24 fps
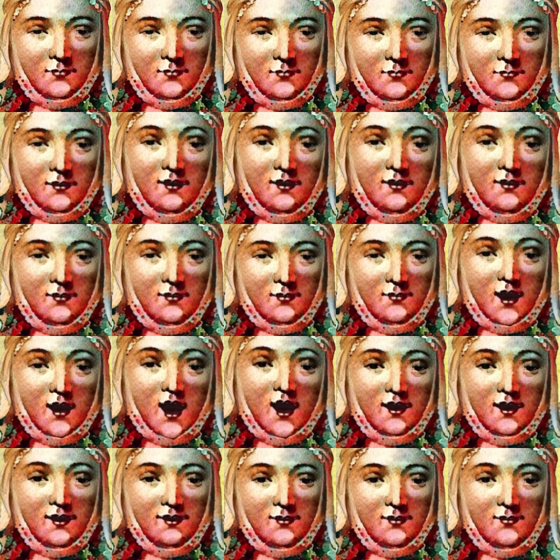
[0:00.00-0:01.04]
The
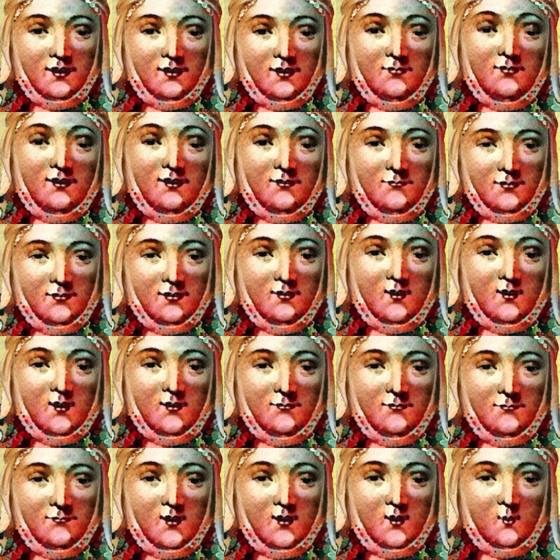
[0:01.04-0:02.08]
reforms did not go
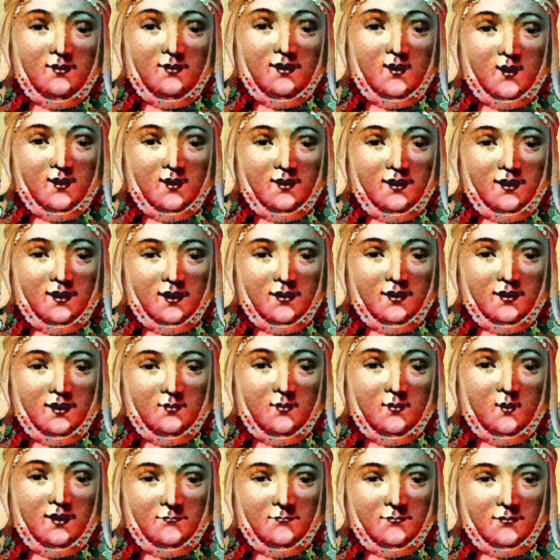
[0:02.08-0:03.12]
over well among the
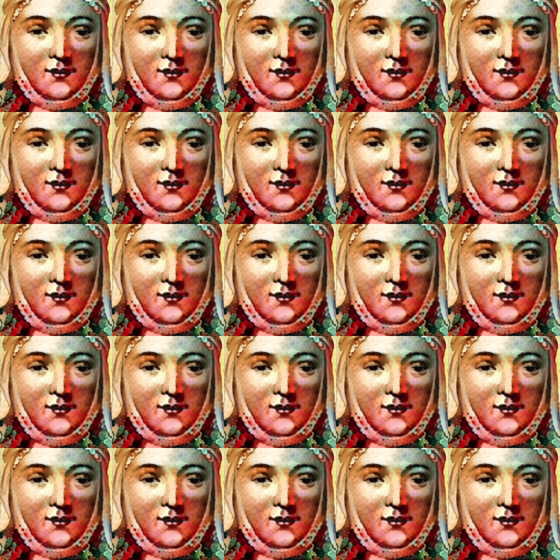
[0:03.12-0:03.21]
Breton